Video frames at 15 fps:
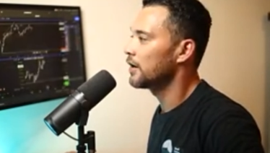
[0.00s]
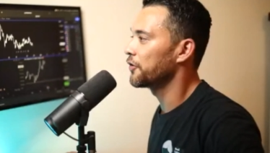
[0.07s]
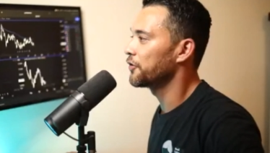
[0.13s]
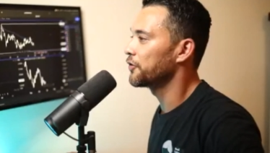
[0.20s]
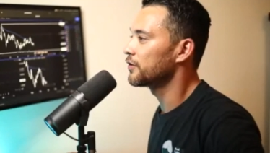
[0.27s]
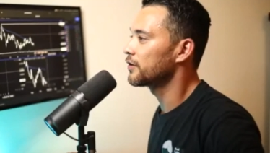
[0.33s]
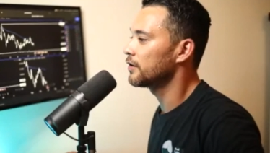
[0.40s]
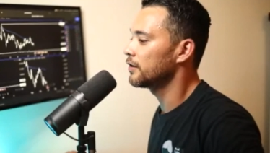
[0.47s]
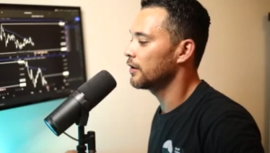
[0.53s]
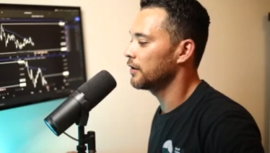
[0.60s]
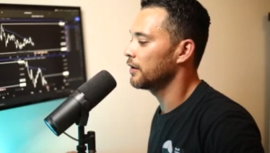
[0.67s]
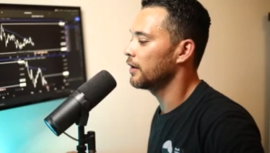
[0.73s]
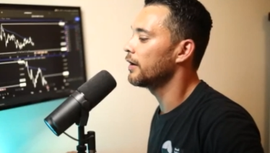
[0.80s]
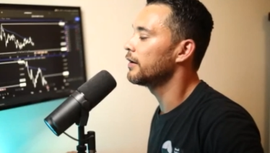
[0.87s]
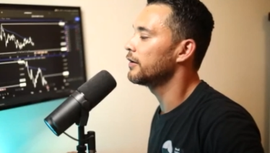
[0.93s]
looking at
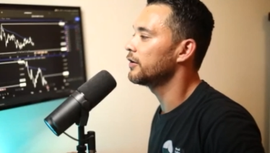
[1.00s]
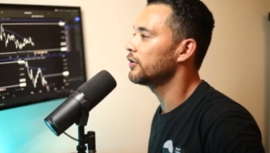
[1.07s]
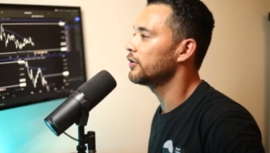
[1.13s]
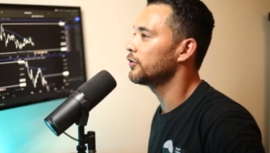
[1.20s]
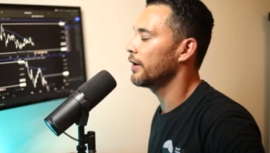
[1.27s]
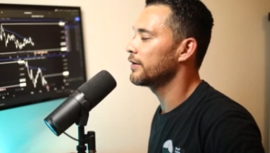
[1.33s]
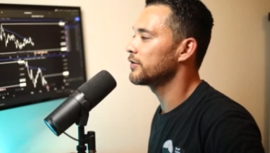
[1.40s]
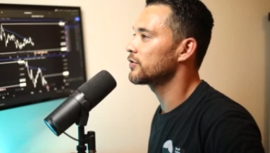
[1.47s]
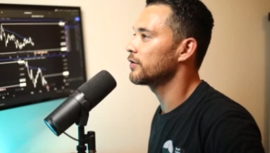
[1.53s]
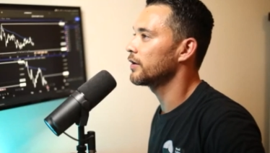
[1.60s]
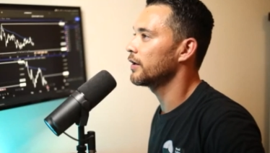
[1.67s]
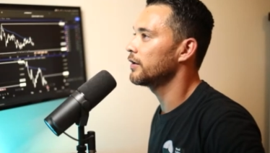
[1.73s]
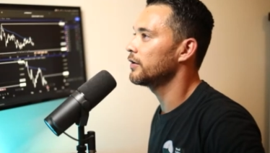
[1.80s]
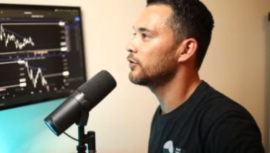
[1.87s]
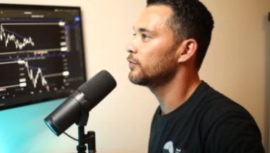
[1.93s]
any entering
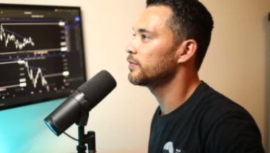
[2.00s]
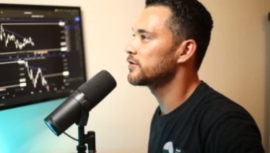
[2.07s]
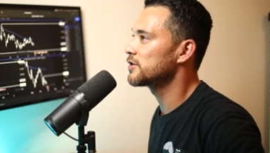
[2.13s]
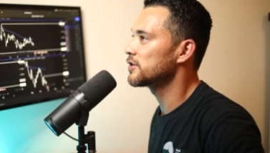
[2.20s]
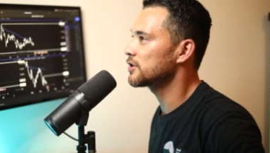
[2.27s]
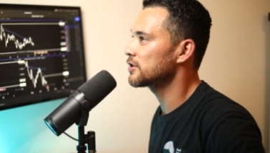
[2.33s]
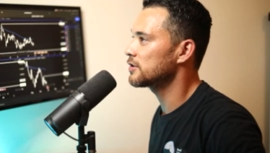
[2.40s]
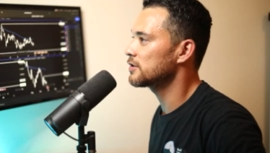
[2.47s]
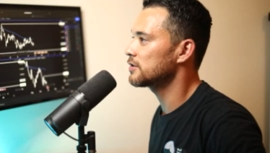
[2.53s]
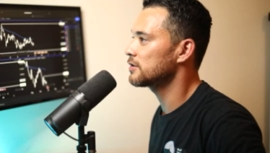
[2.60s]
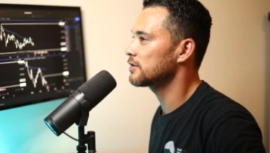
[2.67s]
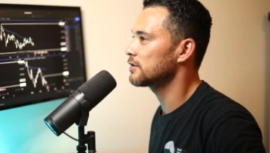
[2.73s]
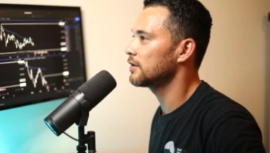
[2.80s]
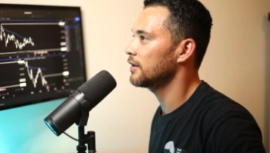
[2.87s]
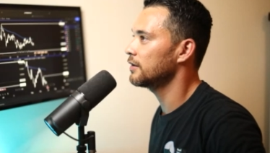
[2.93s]
any new positions
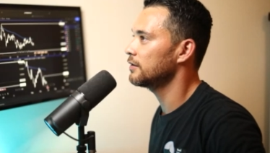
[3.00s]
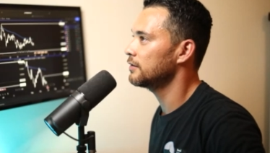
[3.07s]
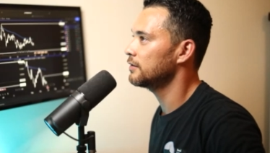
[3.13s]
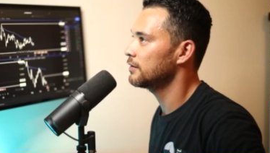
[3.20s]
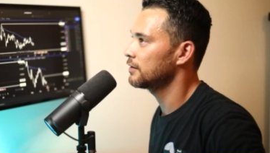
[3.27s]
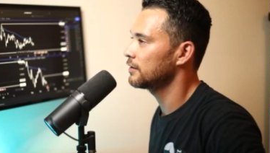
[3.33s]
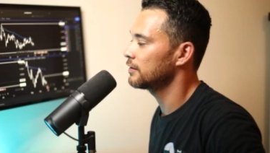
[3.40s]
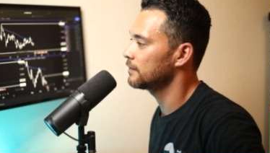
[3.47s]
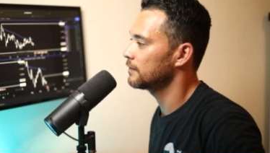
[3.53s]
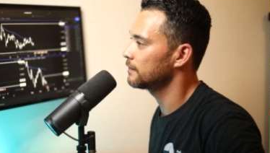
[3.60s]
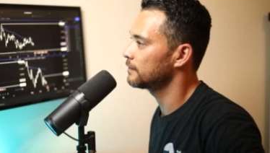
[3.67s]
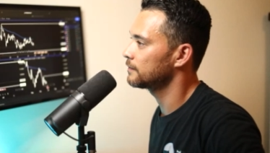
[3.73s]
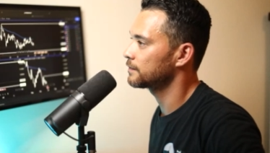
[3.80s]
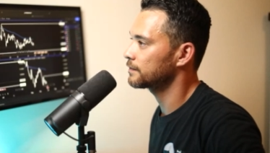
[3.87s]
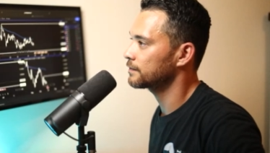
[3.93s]
glenn
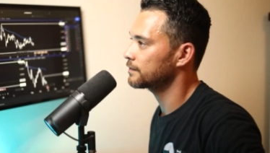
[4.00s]
right